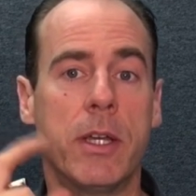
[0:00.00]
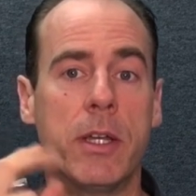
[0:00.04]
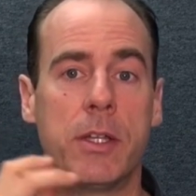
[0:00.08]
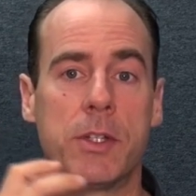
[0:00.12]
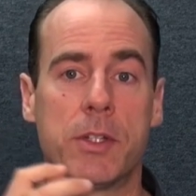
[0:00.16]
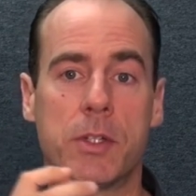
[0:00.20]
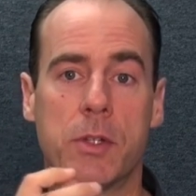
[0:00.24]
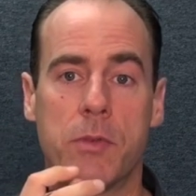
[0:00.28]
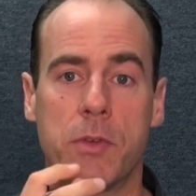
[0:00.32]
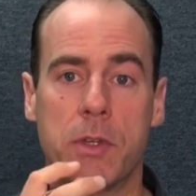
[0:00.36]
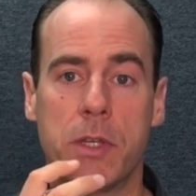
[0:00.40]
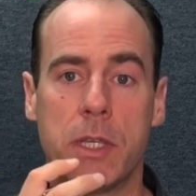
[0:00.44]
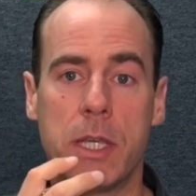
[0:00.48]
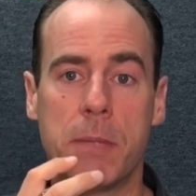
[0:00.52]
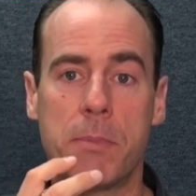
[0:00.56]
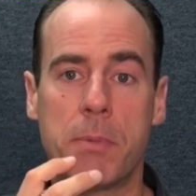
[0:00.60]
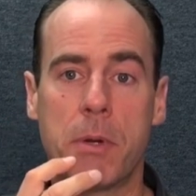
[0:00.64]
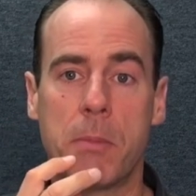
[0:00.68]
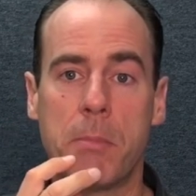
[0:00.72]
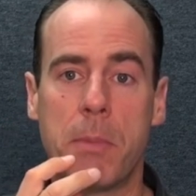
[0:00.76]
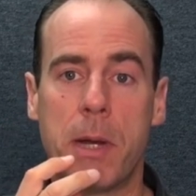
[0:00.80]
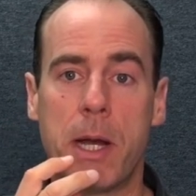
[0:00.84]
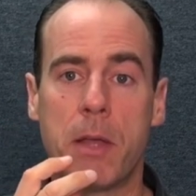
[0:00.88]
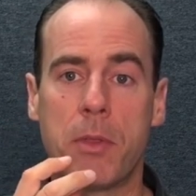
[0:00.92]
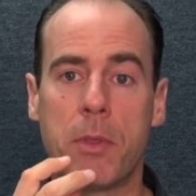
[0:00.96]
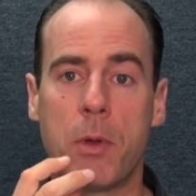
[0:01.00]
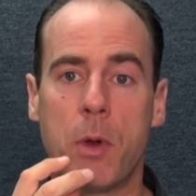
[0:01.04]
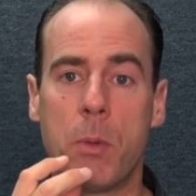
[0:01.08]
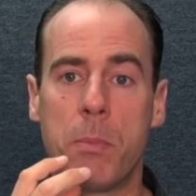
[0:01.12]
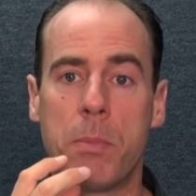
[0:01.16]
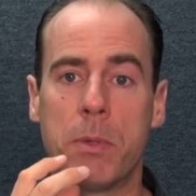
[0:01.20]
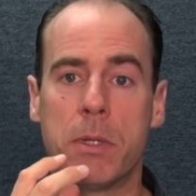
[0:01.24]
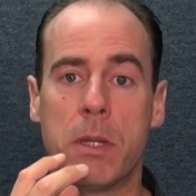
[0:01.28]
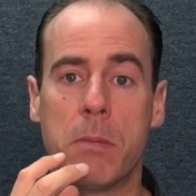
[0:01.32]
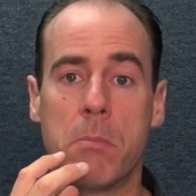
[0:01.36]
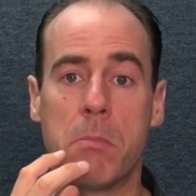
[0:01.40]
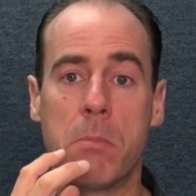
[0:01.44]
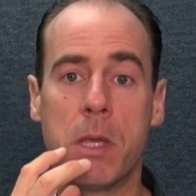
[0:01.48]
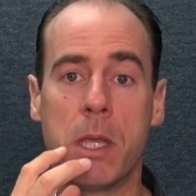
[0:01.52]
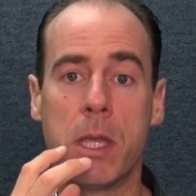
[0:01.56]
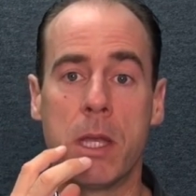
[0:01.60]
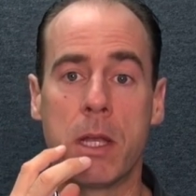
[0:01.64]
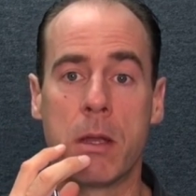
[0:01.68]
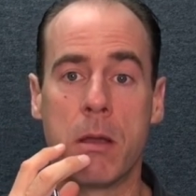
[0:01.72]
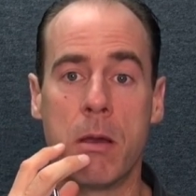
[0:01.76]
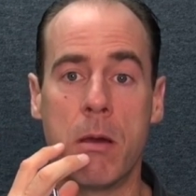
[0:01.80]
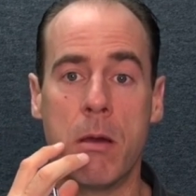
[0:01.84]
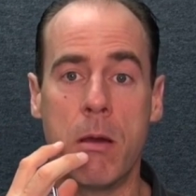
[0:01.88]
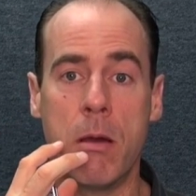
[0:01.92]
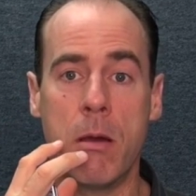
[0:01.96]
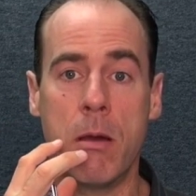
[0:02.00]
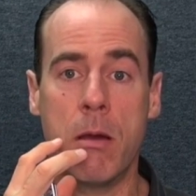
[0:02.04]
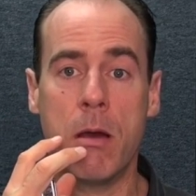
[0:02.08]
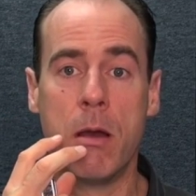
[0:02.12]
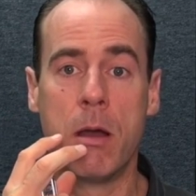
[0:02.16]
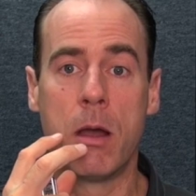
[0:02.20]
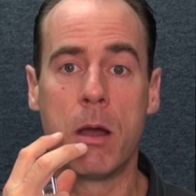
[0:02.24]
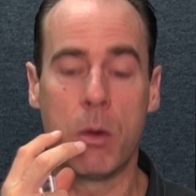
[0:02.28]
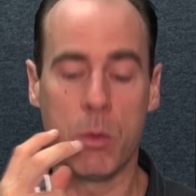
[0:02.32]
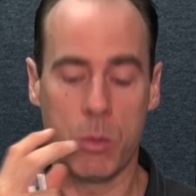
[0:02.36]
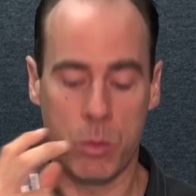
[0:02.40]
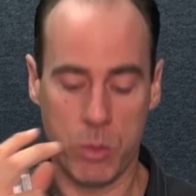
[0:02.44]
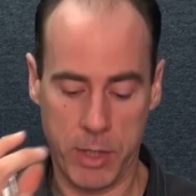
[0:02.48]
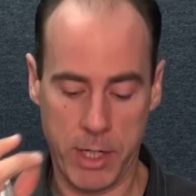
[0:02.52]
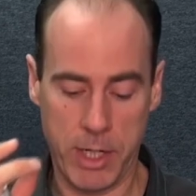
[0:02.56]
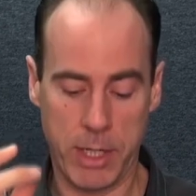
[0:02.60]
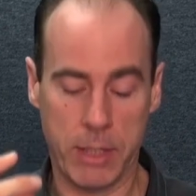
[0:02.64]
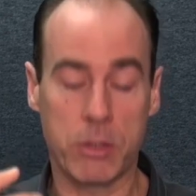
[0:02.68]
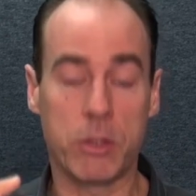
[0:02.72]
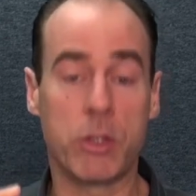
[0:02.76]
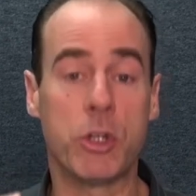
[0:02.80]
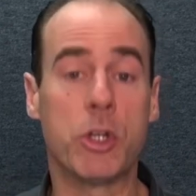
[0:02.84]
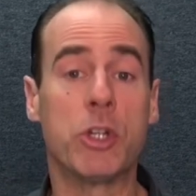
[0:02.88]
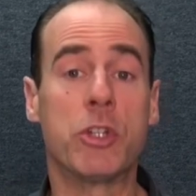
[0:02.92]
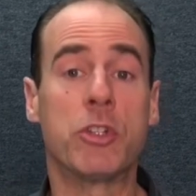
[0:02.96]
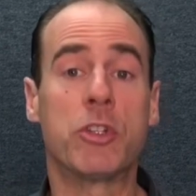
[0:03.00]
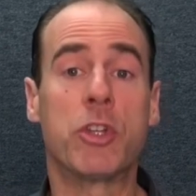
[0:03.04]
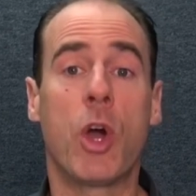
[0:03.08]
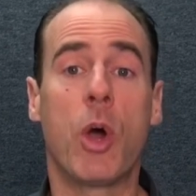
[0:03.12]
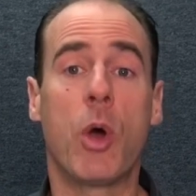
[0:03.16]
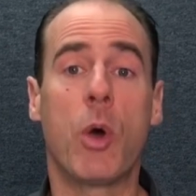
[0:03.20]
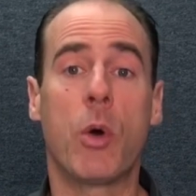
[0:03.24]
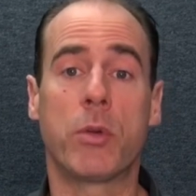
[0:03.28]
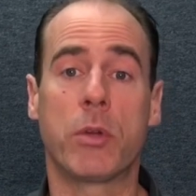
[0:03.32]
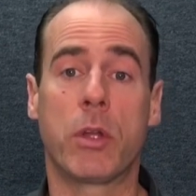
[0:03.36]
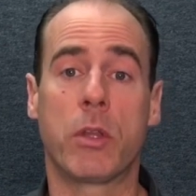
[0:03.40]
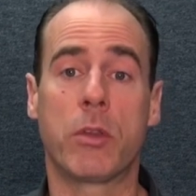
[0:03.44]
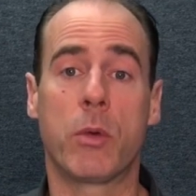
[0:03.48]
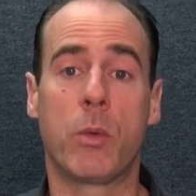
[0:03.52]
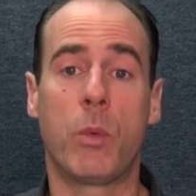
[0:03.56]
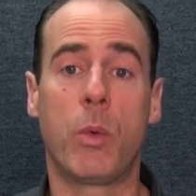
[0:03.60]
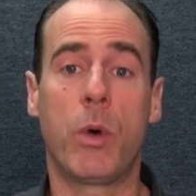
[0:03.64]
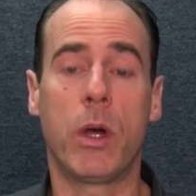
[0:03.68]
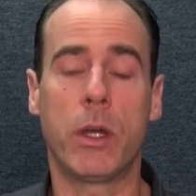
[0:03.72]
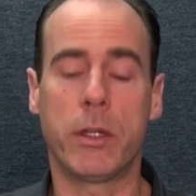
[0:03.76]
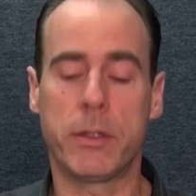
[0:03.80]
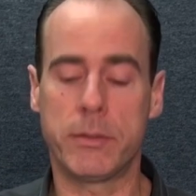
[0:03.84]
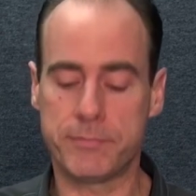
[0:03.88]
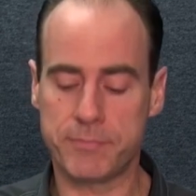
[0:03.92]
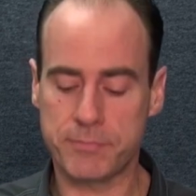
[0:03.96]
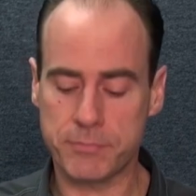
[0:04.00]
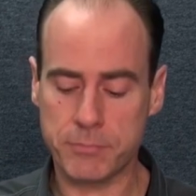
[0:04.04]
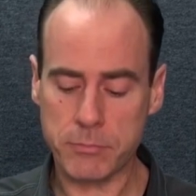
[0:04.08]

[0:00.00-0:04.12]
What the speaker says: So if we can keep our mouth open and big, we'll get good tone on the 1.